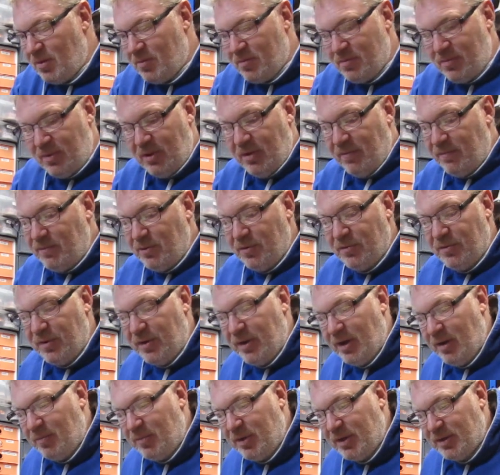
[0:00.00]
Love using
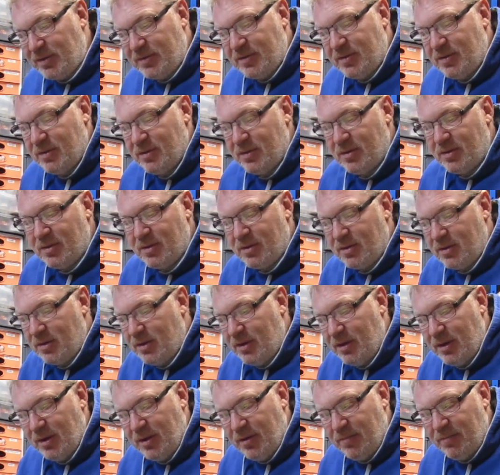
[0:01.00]
that mix.
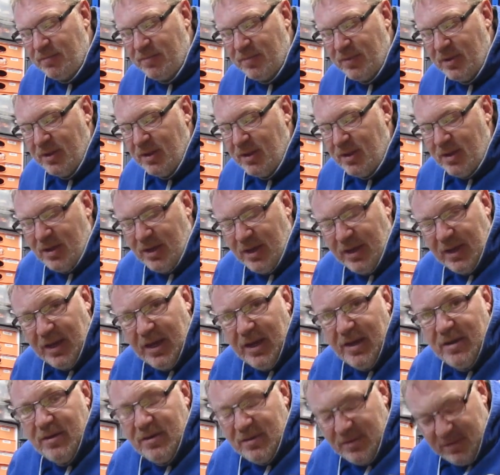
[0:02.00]

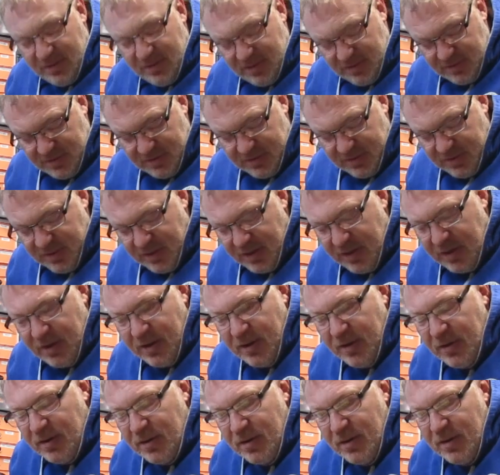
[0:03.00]
Again, it's
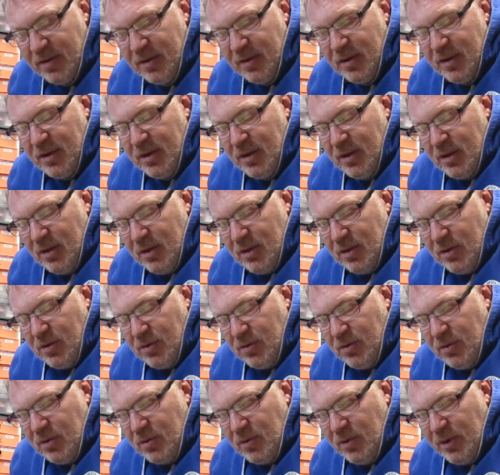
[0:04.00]

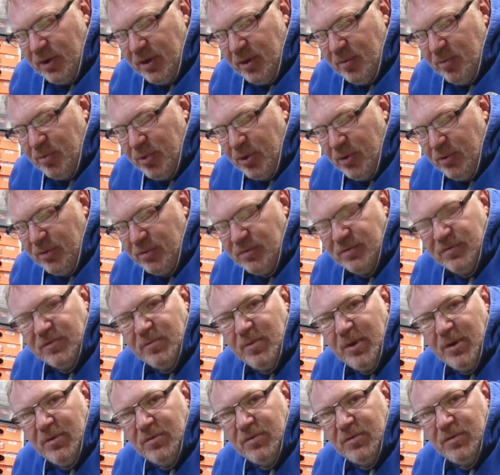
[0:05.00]
got quite a potent
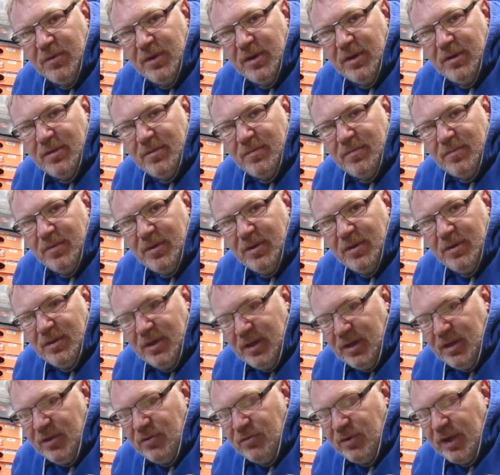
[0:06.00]
smell to it, but
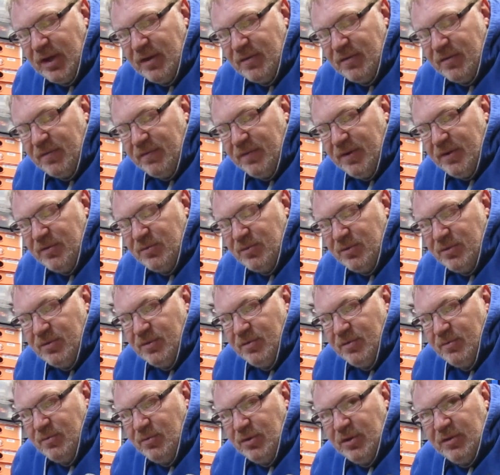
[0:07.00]
it attracts the fish, which
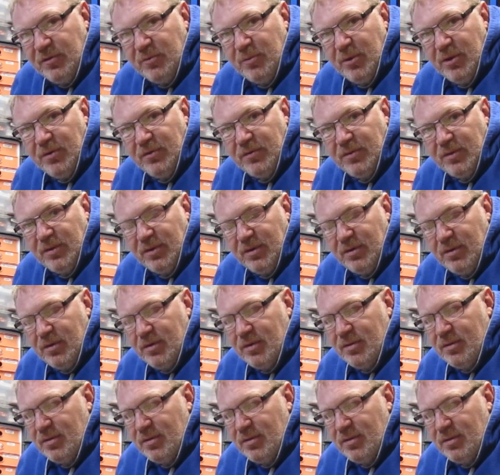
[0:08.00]
is what it's supposed to do.